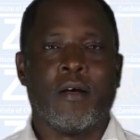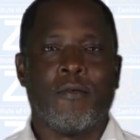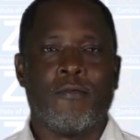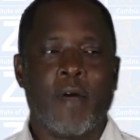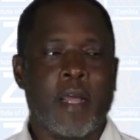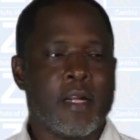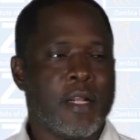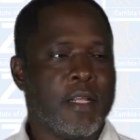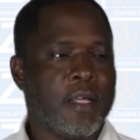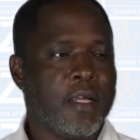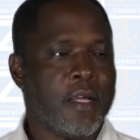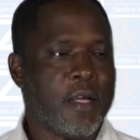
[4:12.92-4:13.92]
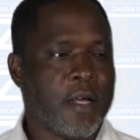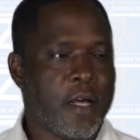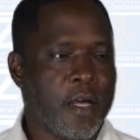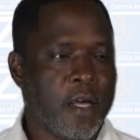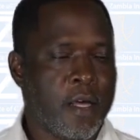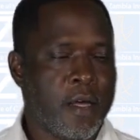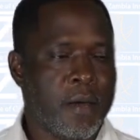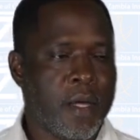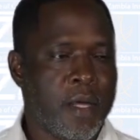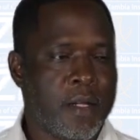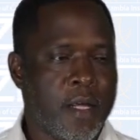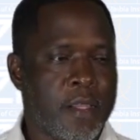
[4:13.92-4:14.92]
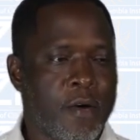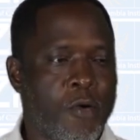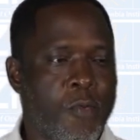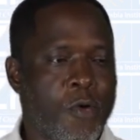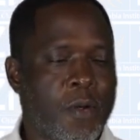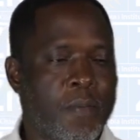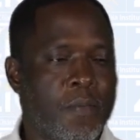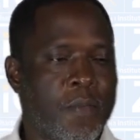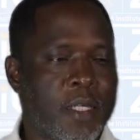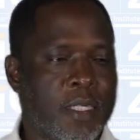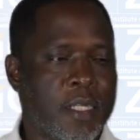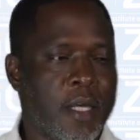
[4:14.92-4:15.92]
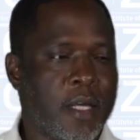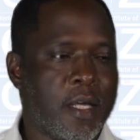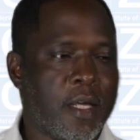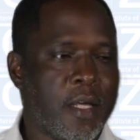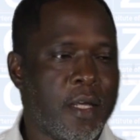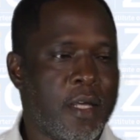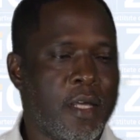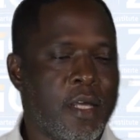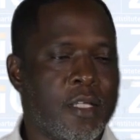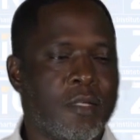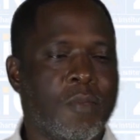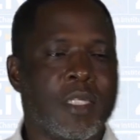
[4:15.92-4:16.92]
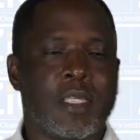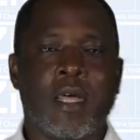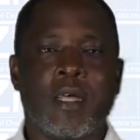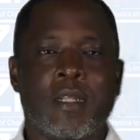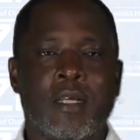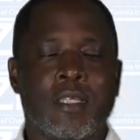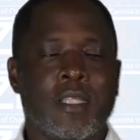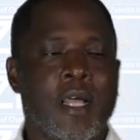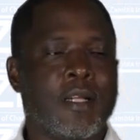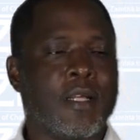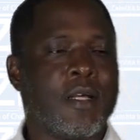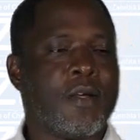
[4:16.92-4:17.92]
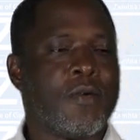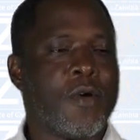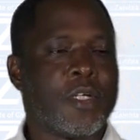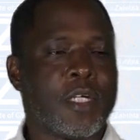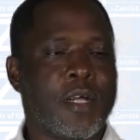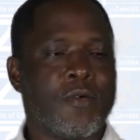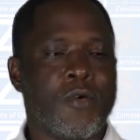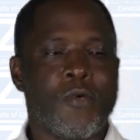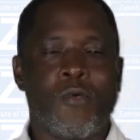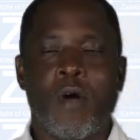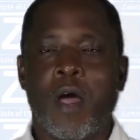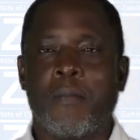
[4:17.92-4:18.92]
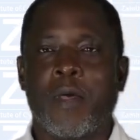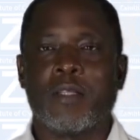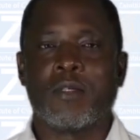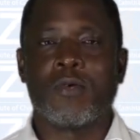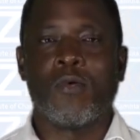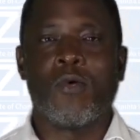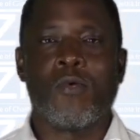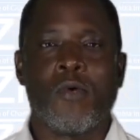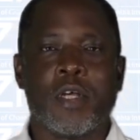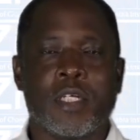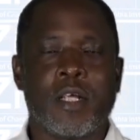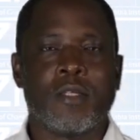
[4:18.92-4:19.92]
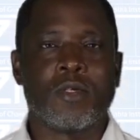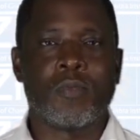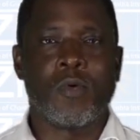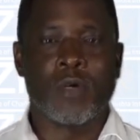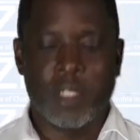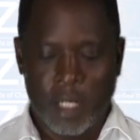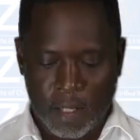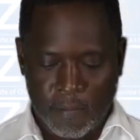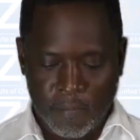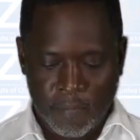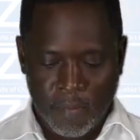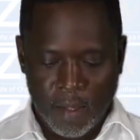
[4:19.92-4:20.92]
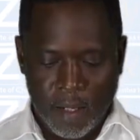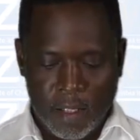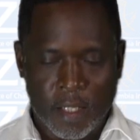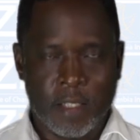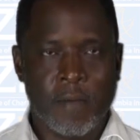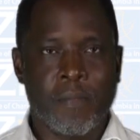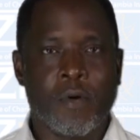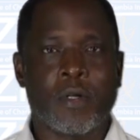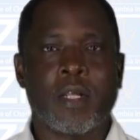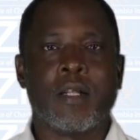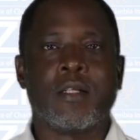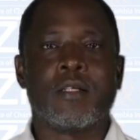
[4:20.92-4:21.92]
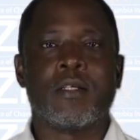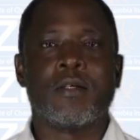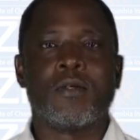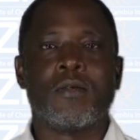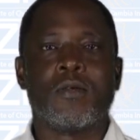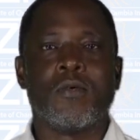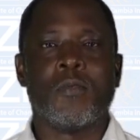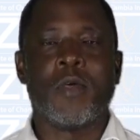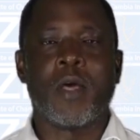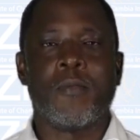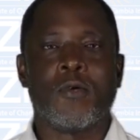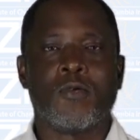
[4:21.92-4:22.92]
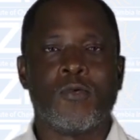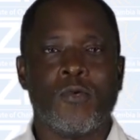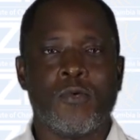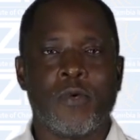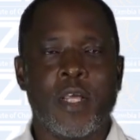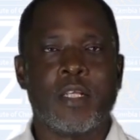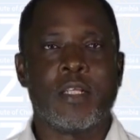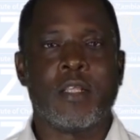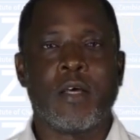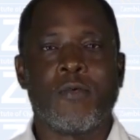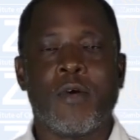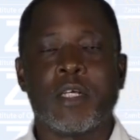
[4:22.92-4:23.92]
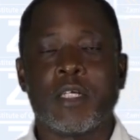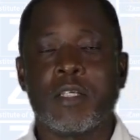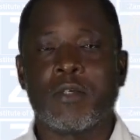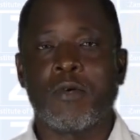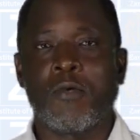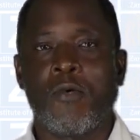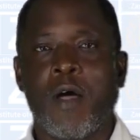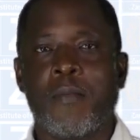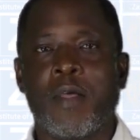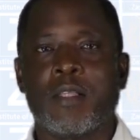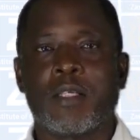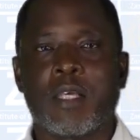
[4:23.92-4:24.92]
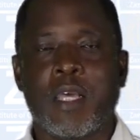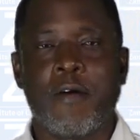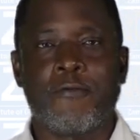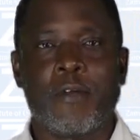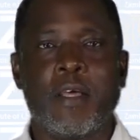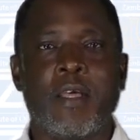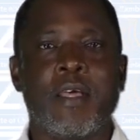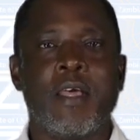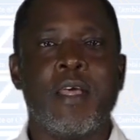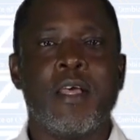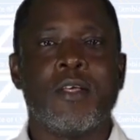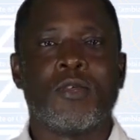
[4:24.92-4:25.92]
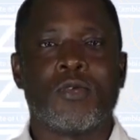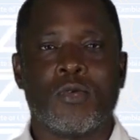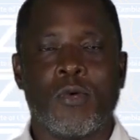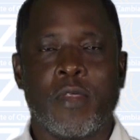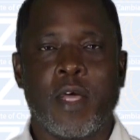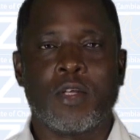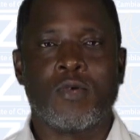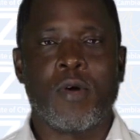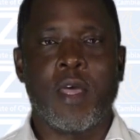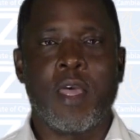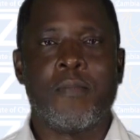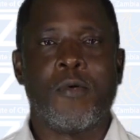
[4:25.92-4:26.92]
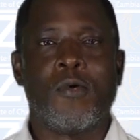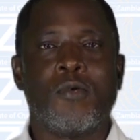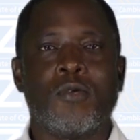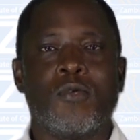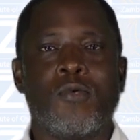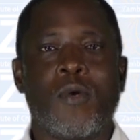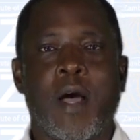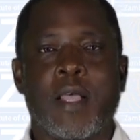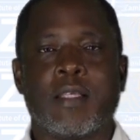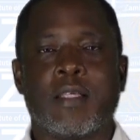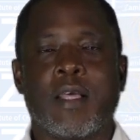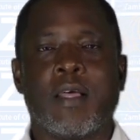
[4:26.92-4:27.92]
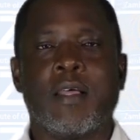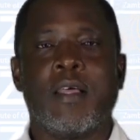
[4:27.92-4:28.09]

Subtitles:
Finally, another common mistake is misunderstanding question requirements or question spotting. It is important to be able to read the questions requirements carefully so that you are able to answer